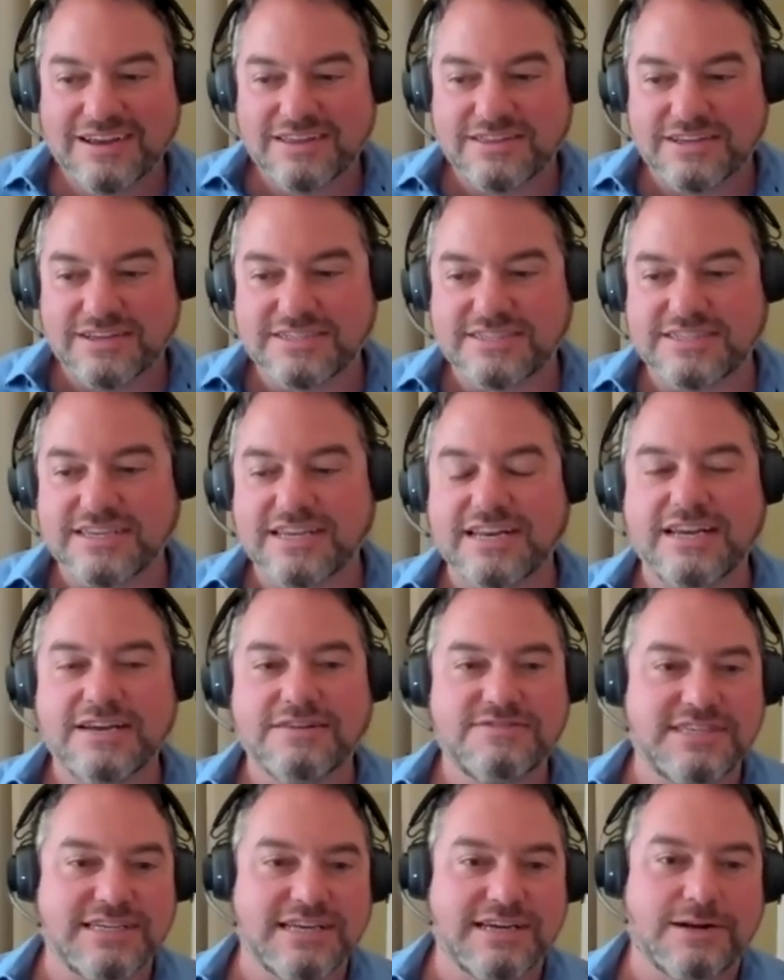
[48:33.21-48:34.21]
The city
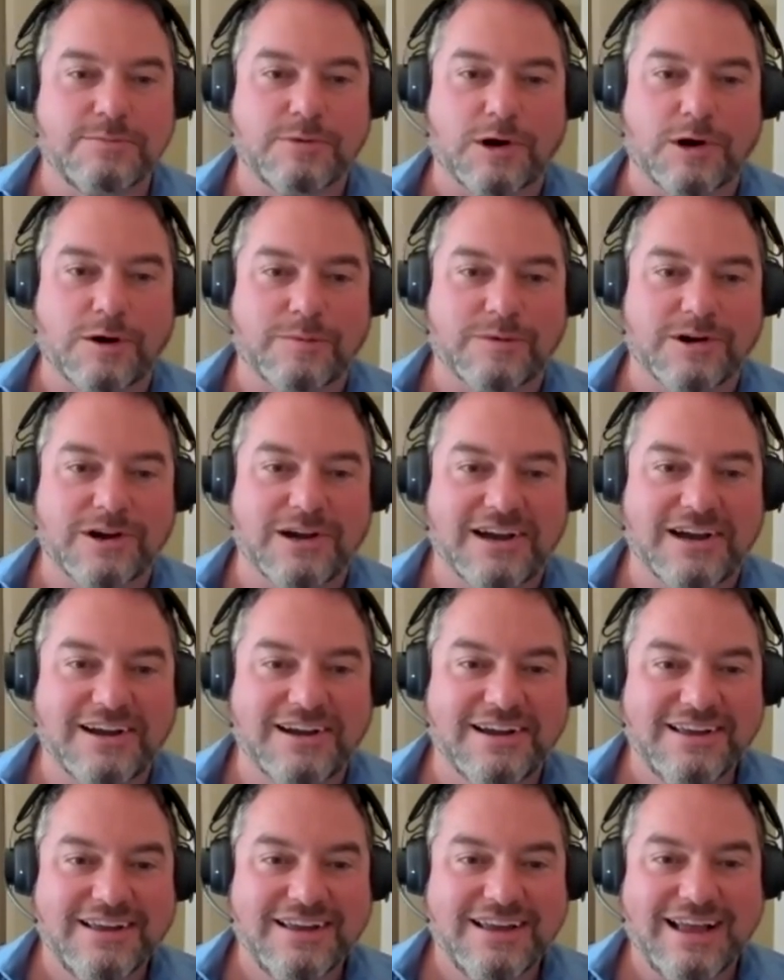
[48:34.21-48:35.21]
of Santa Barbara
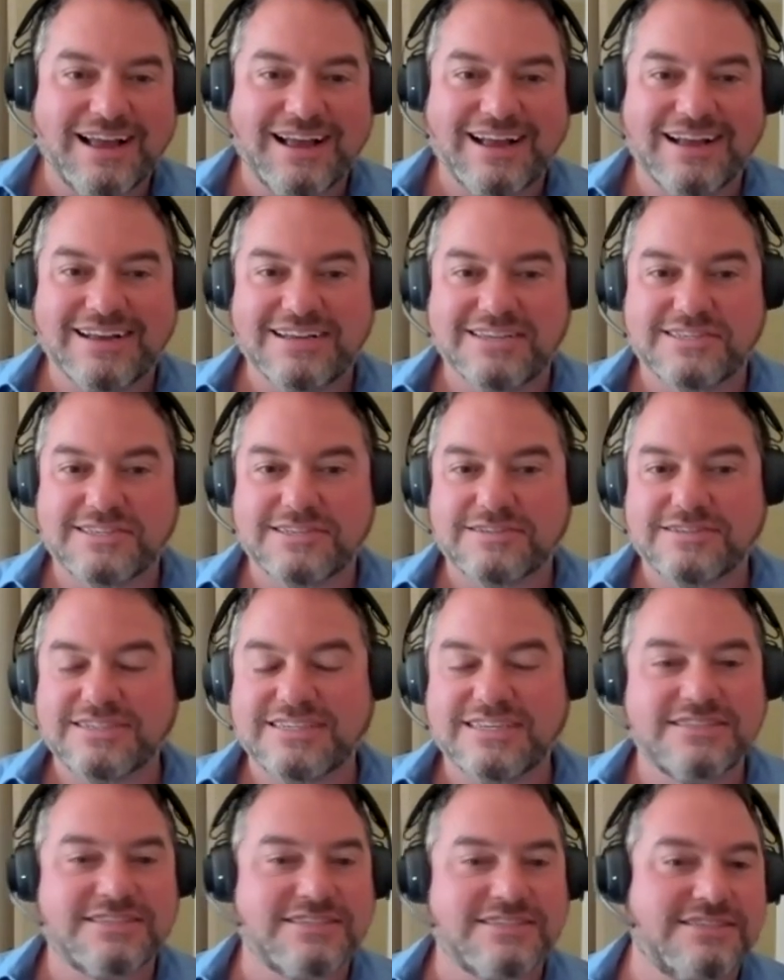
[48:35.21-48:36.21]
has,
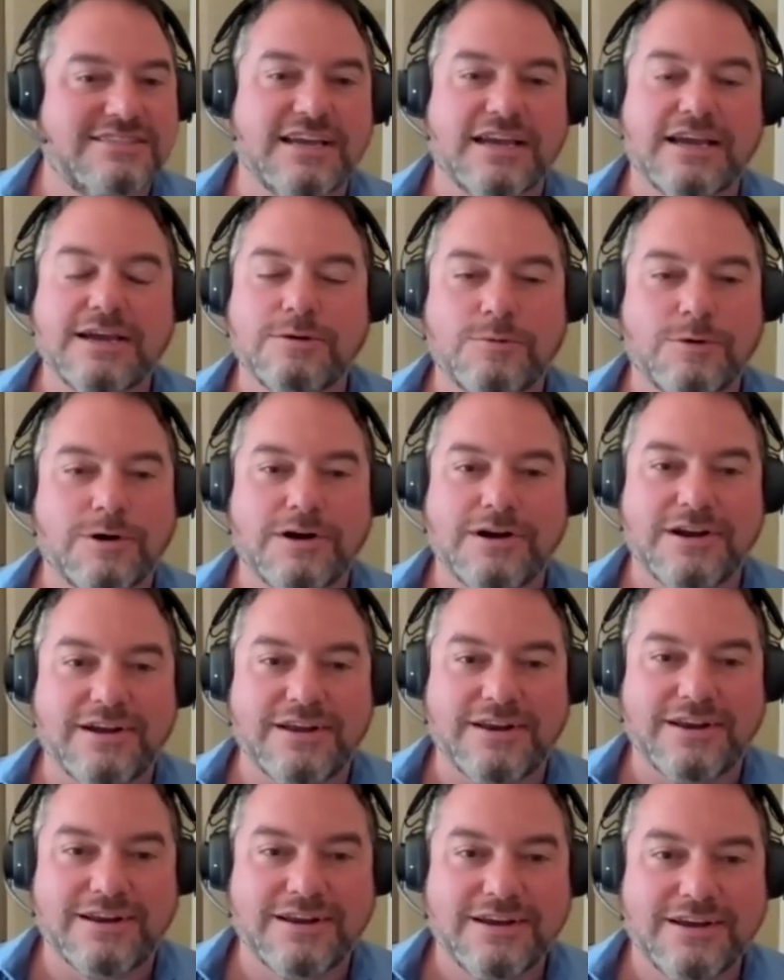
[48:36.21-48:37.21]
since day
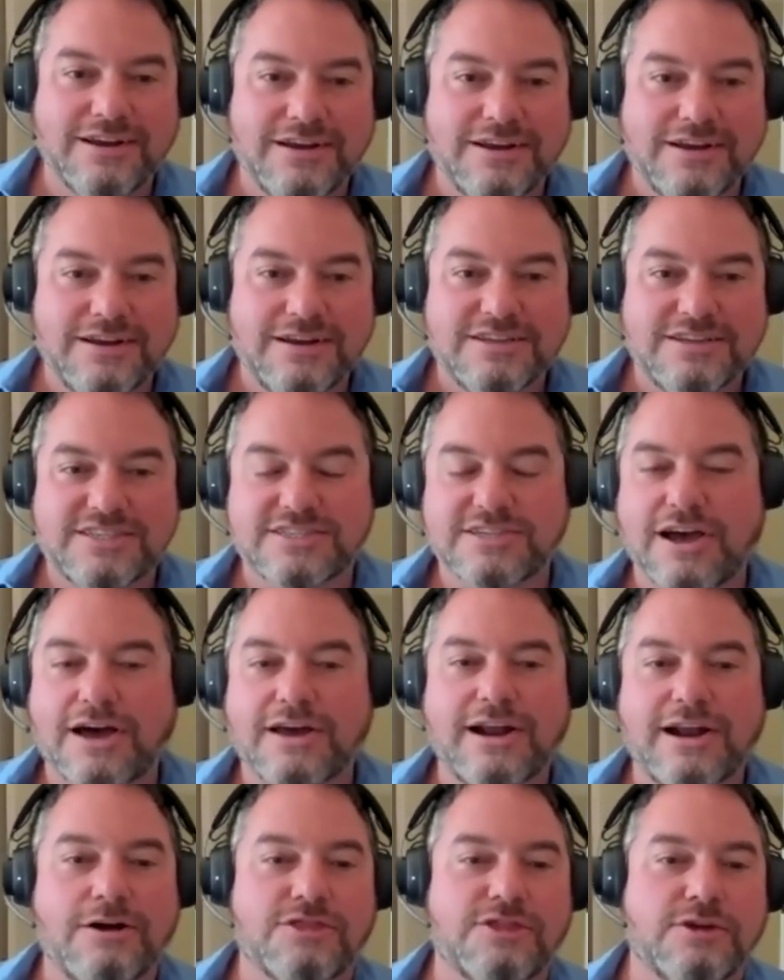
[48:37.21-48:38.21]
one,
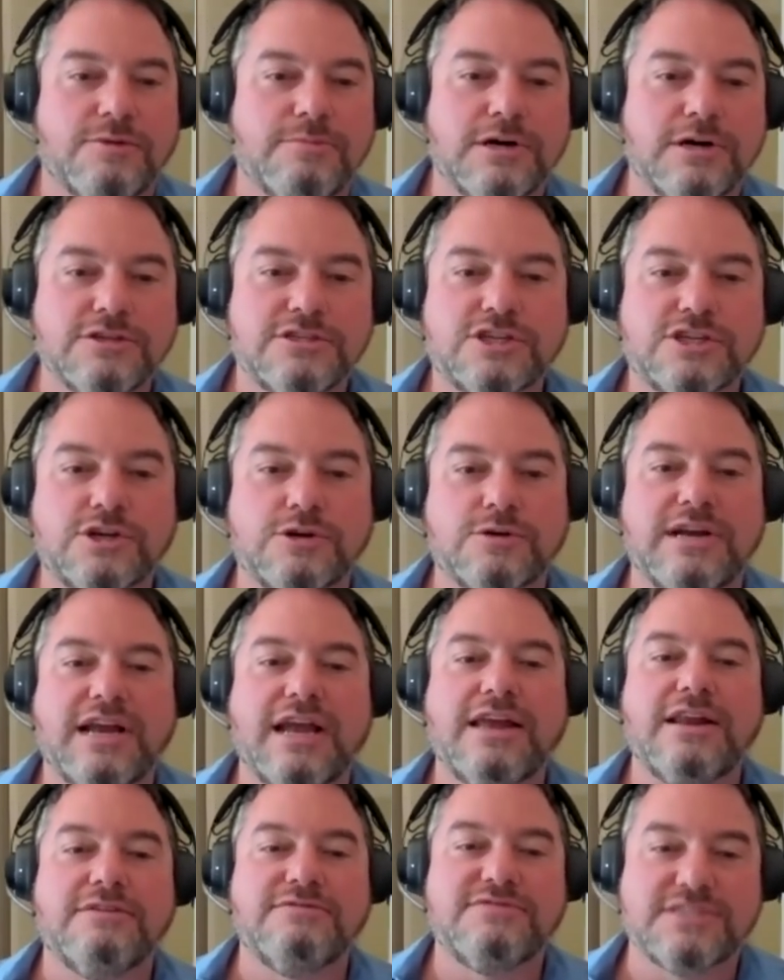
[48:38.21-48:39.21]
sought out the most
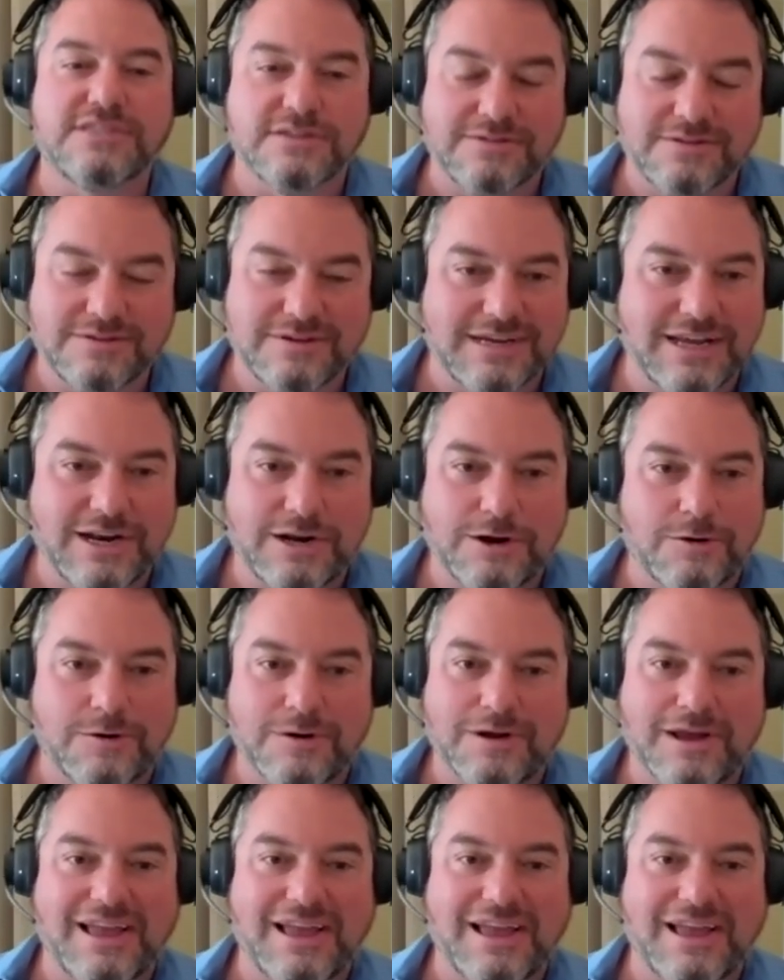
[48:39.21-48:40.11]
creative, you know,